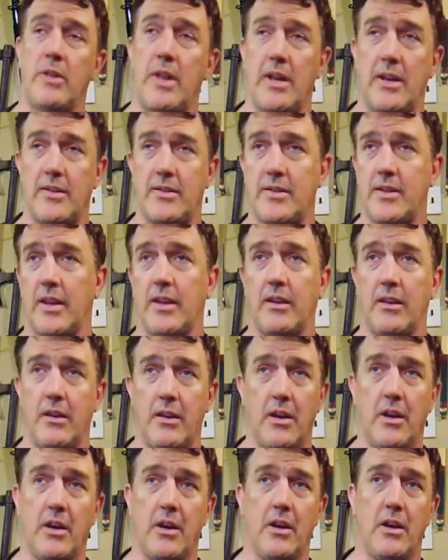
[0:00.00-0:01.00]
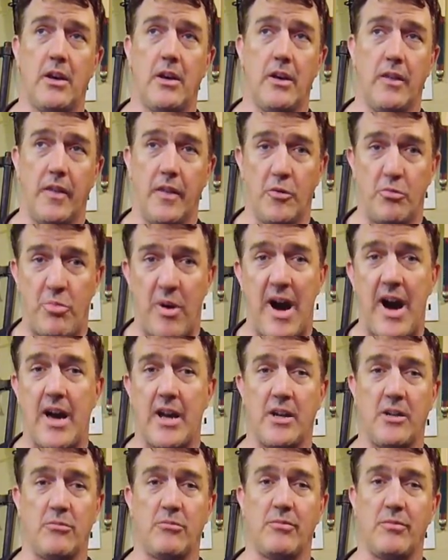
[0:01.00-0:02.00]
That is like the
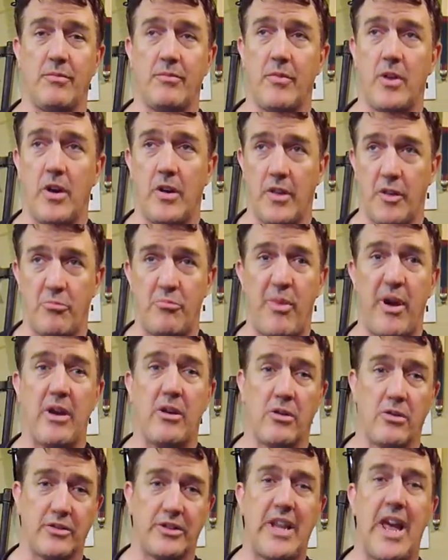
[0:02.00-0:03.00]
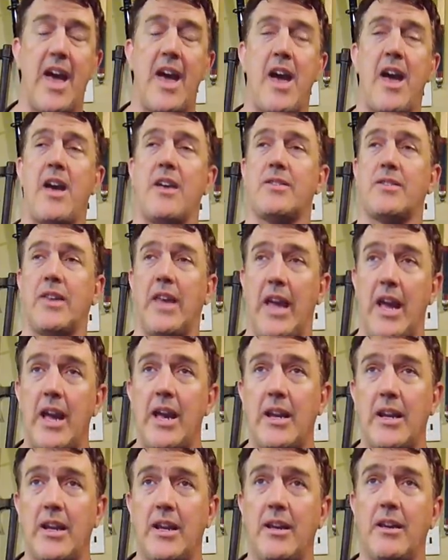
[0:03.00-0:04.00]
bottom of the barrel task
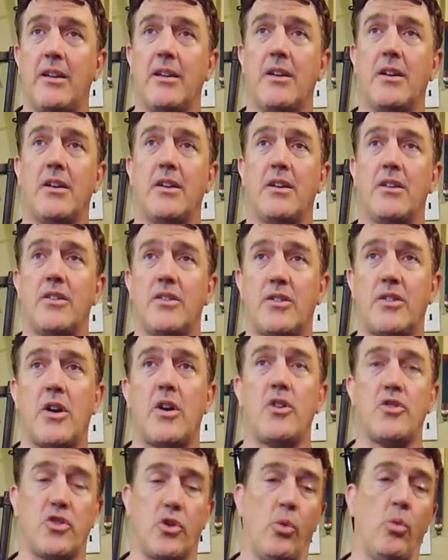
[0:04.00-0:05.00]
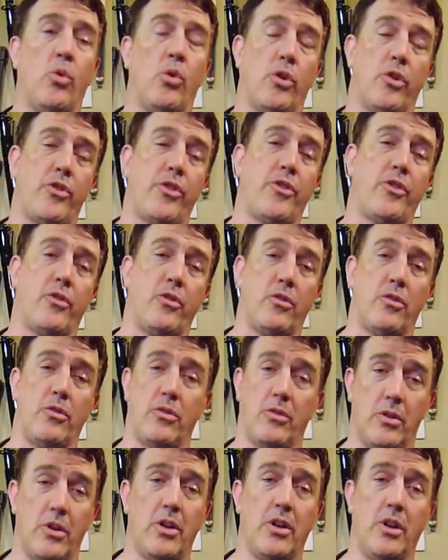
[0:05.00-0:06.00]
any sergeant worth their,
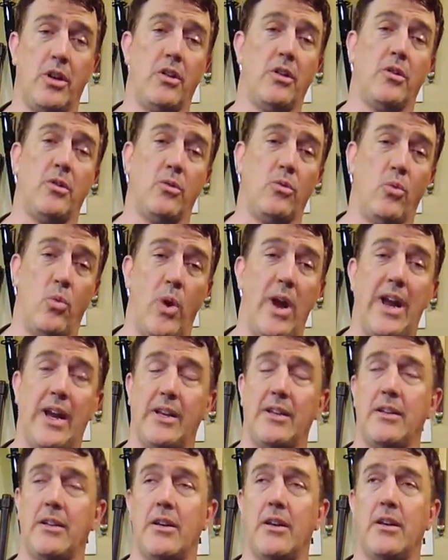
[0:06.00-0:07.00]
you know, weight